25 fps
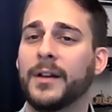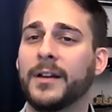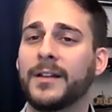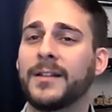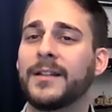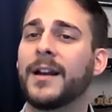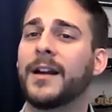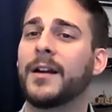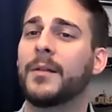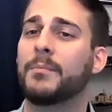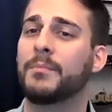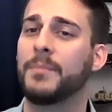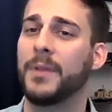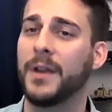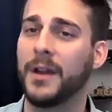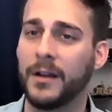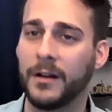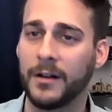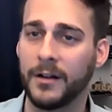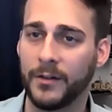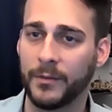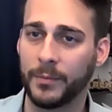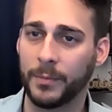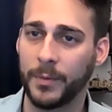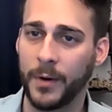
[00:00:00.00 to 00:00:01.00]
it's not a big
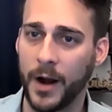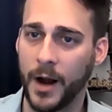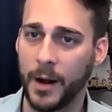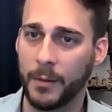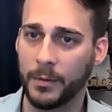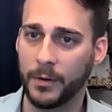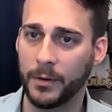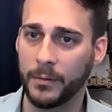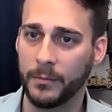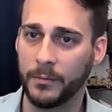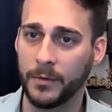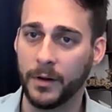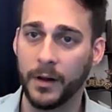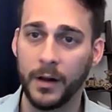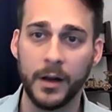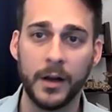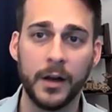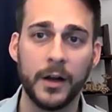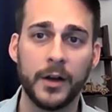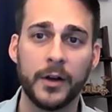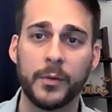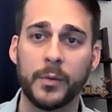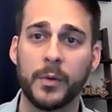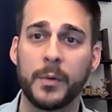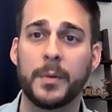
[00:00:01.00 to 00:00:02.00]
enough problem
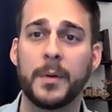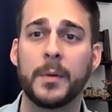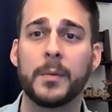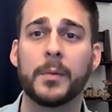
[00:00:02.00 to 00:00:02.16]
to where